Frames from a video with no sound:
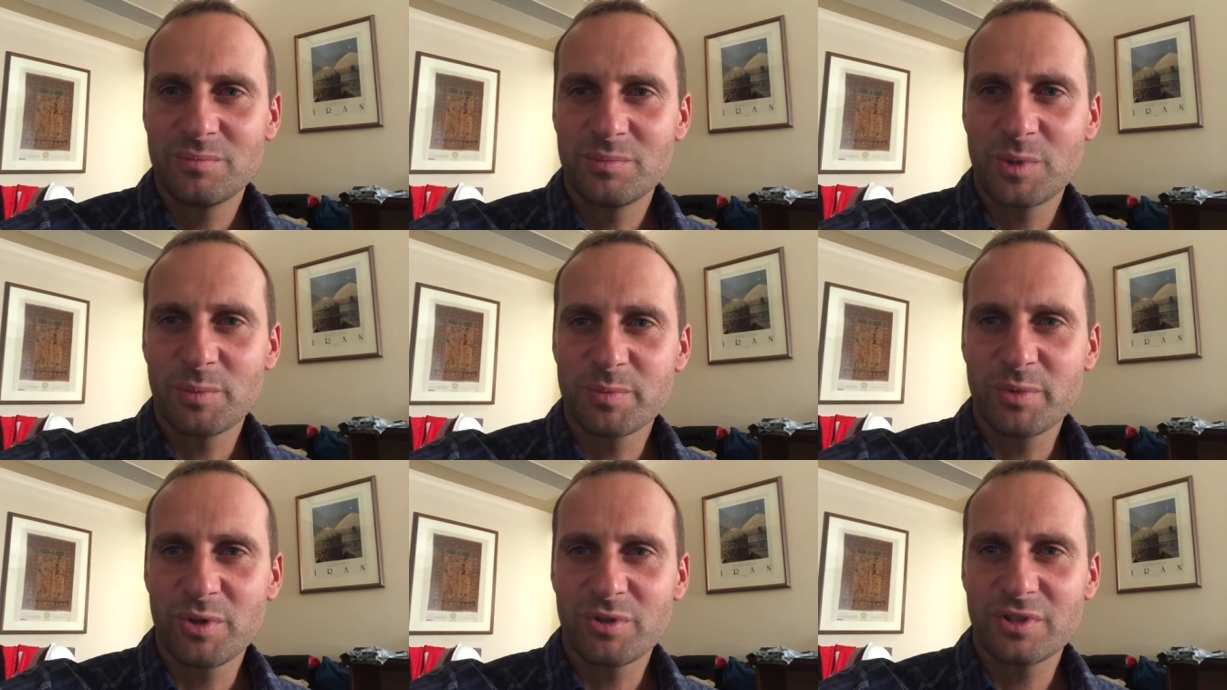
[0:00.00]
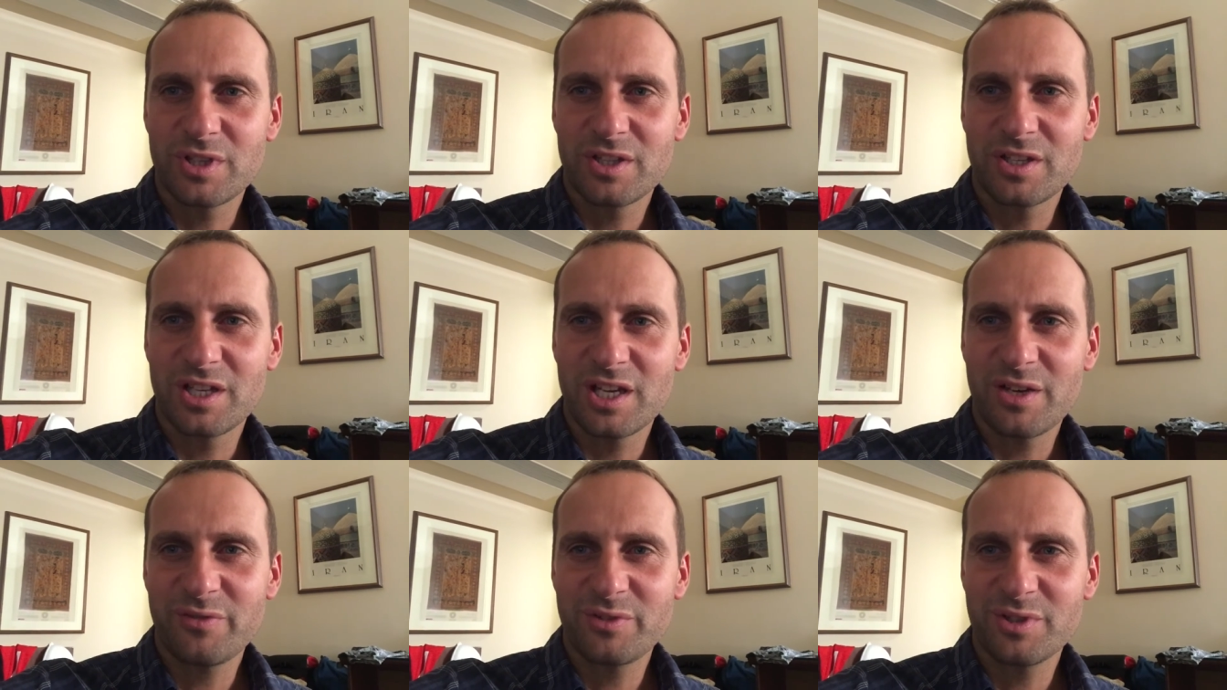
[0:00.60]
mom's birthday the
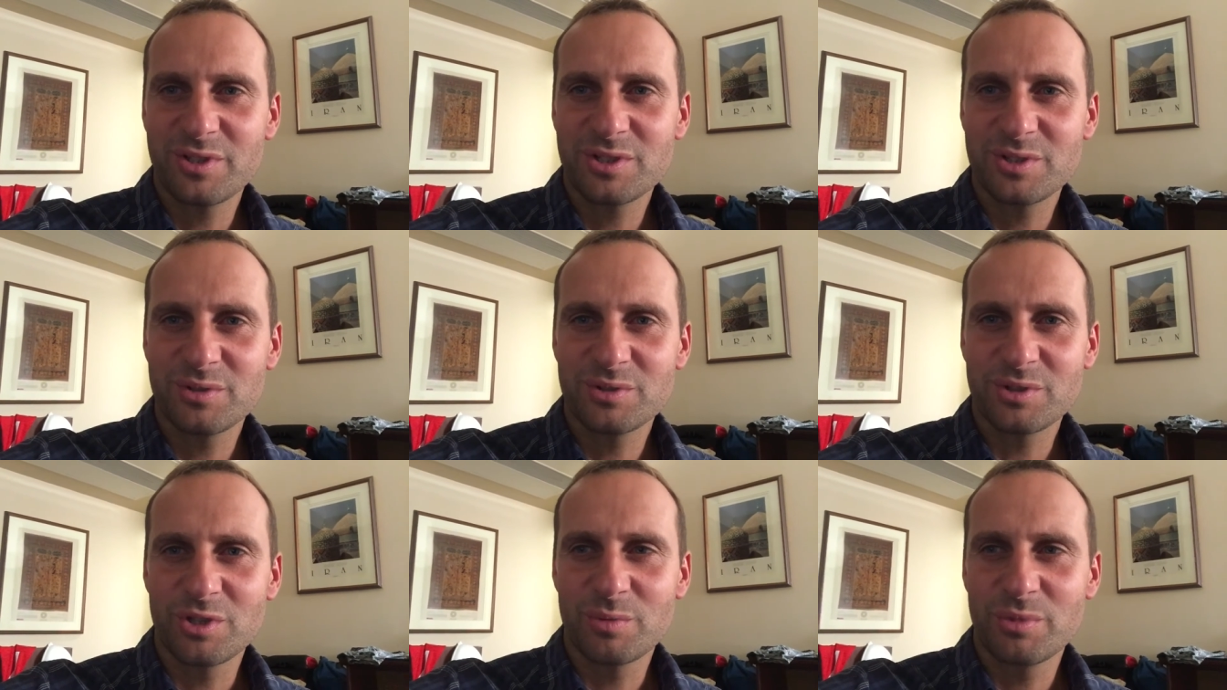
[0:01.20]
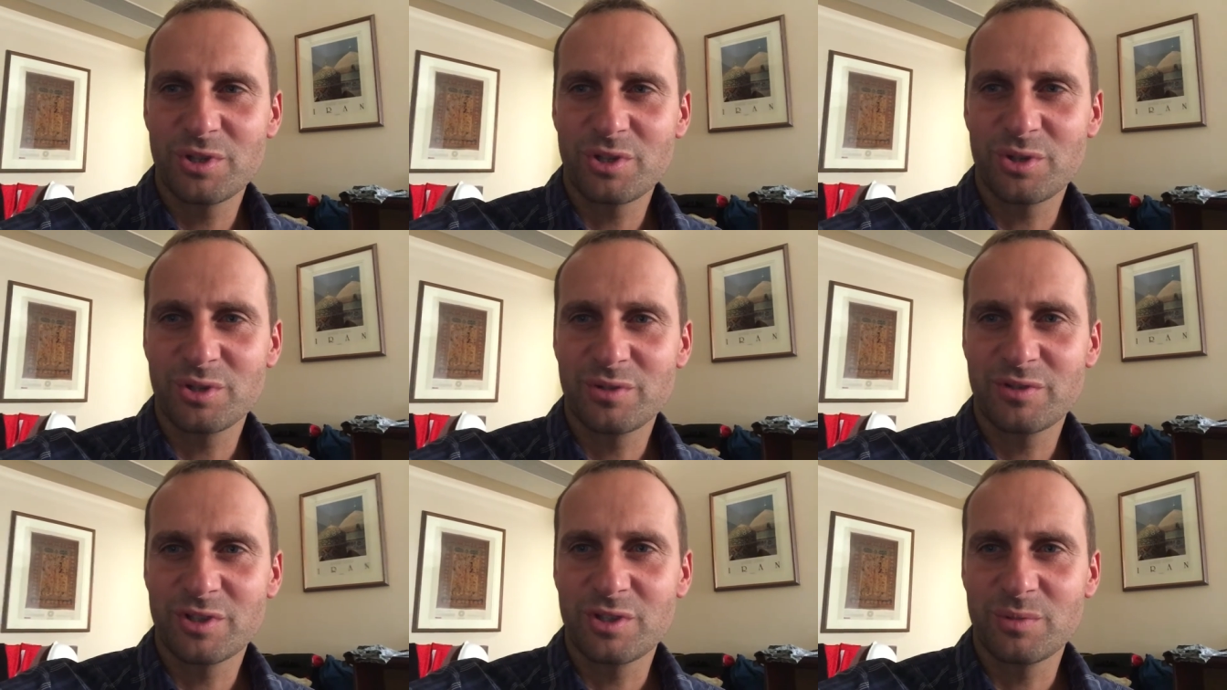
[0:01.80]
day after, so it's going to be
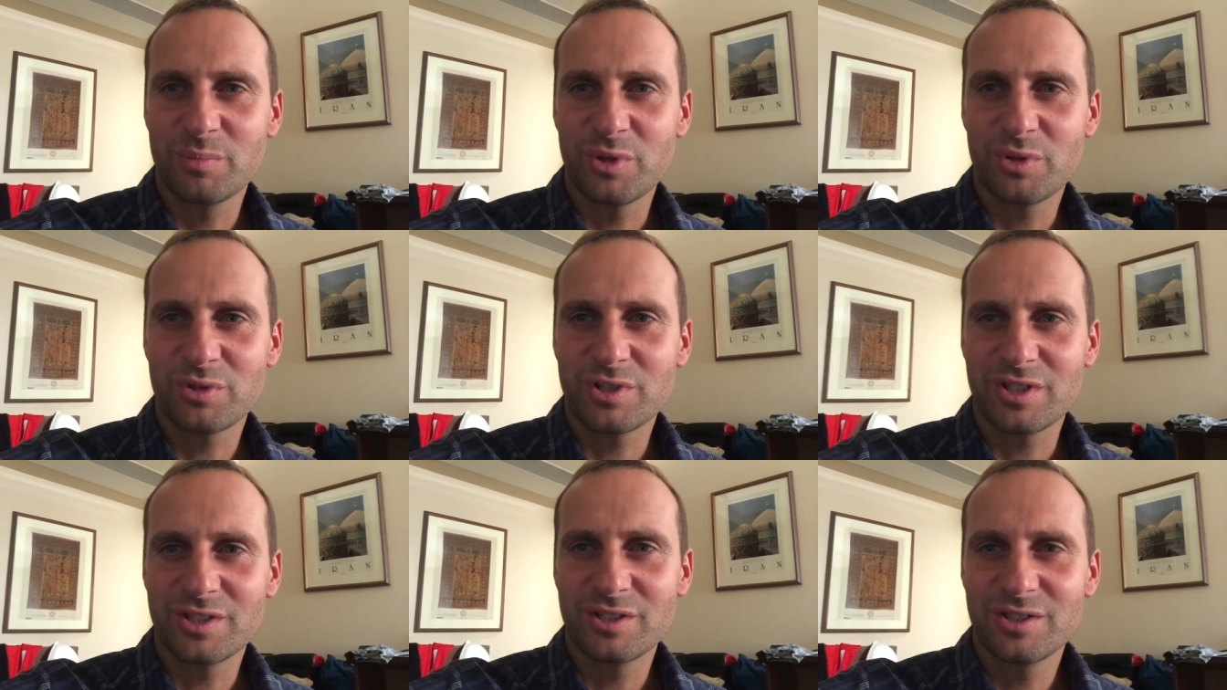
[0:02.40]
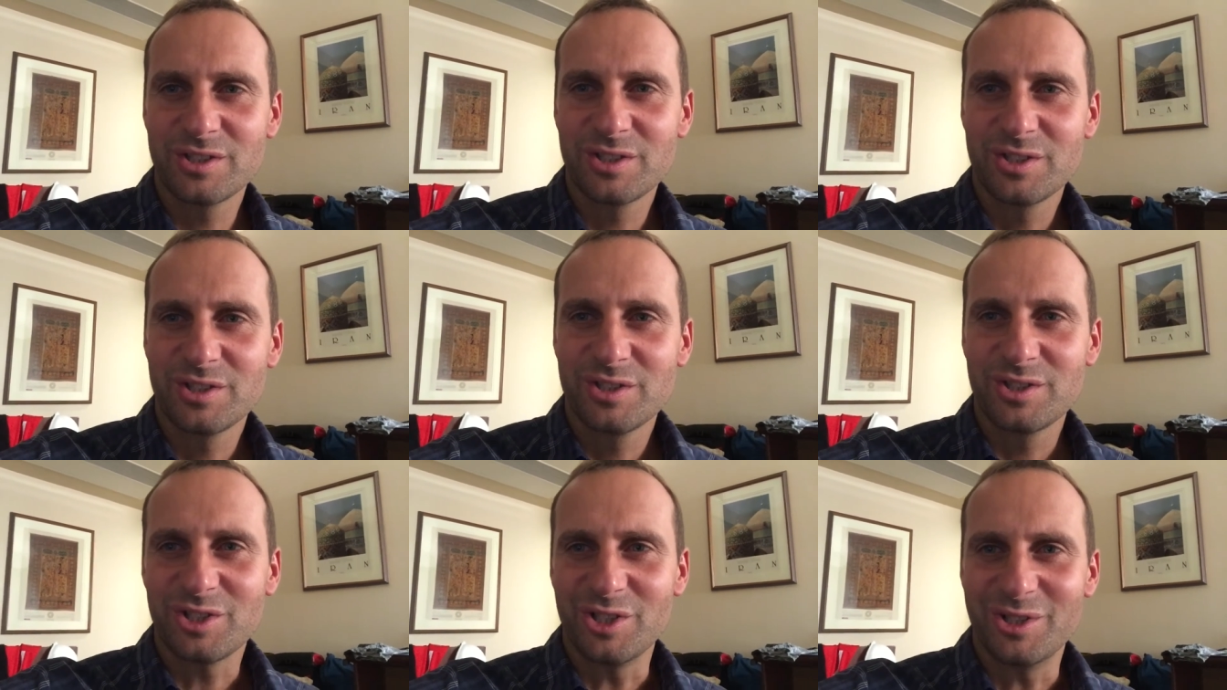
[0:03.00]
kind of little birthday
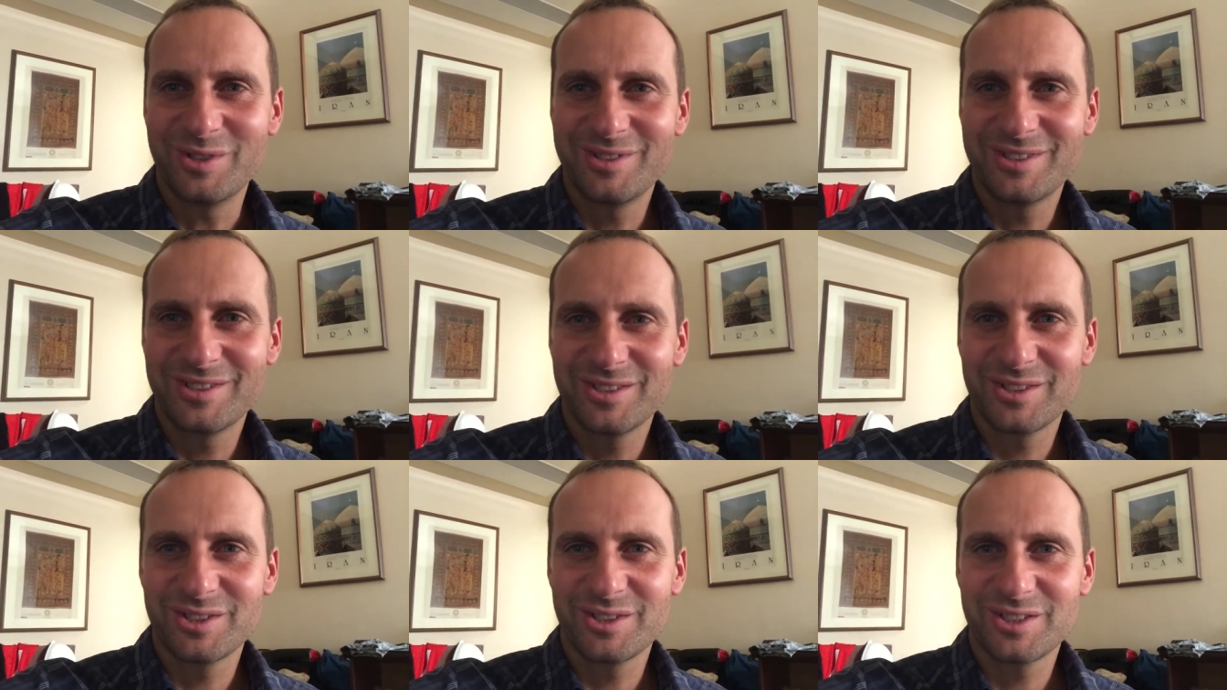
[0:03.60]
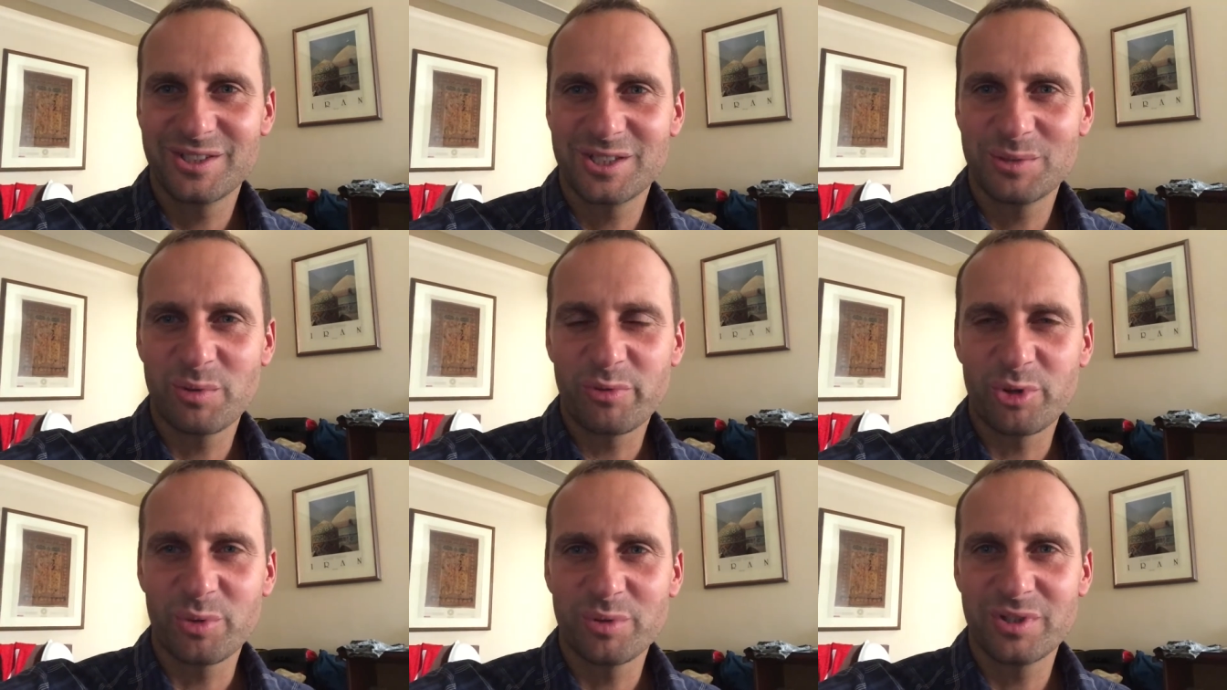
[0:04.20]
dinner and then uh,
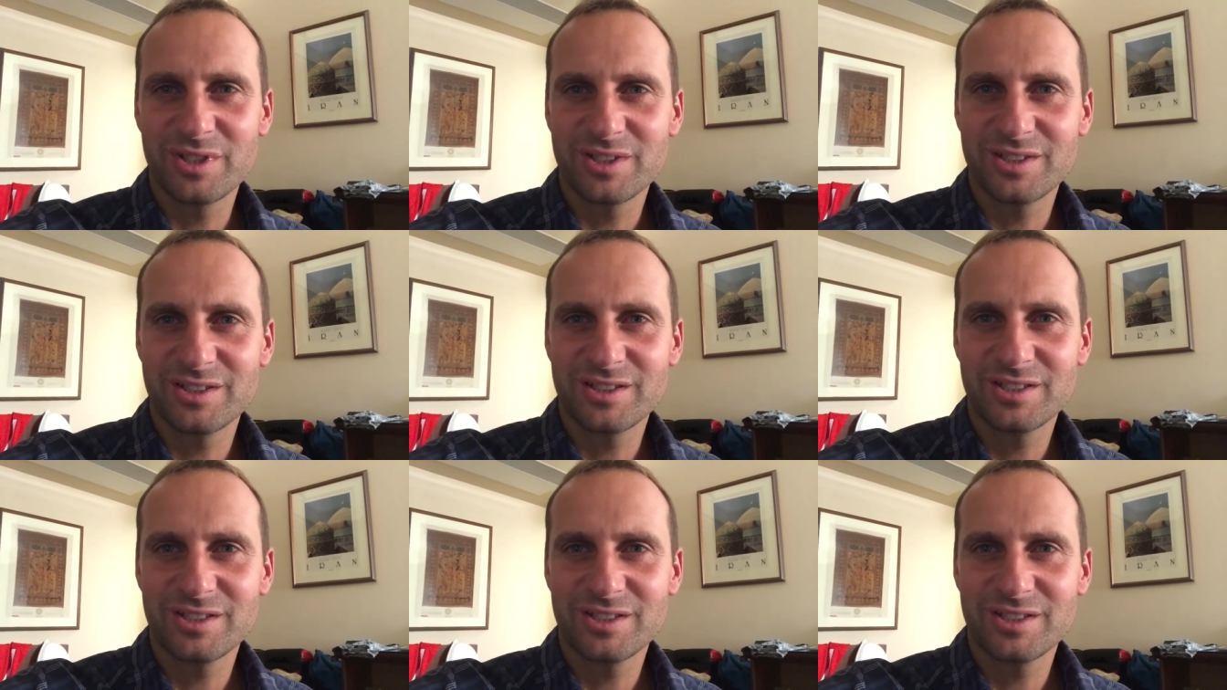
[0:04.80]
before we uh,